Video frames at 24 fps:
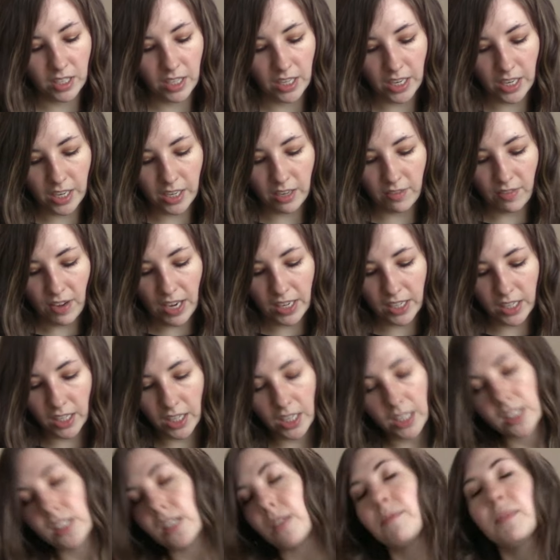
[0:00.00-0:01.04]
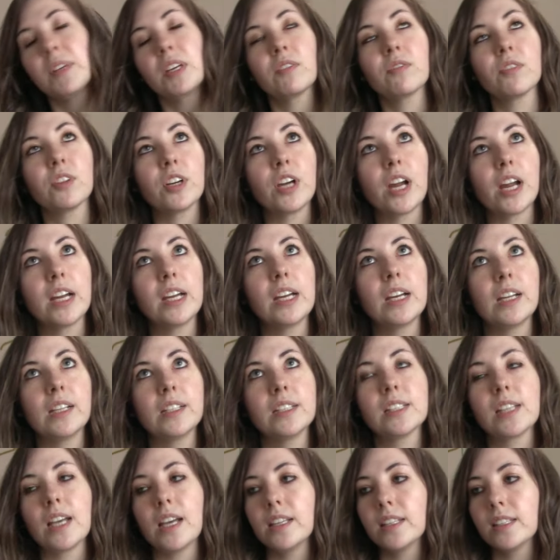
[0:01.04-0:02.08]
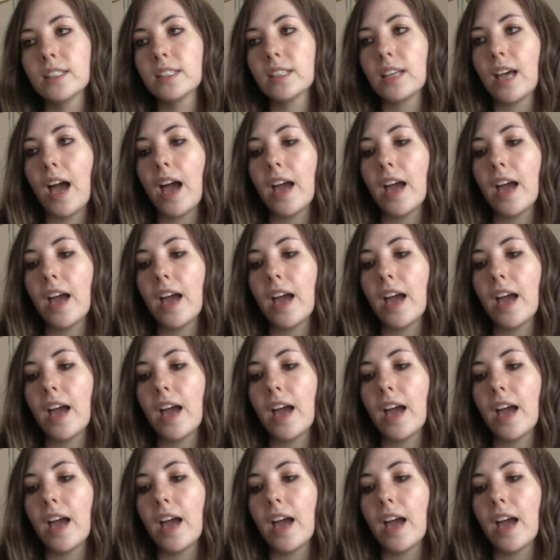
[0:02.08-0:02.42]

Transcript: and if I can get something for 99 cents,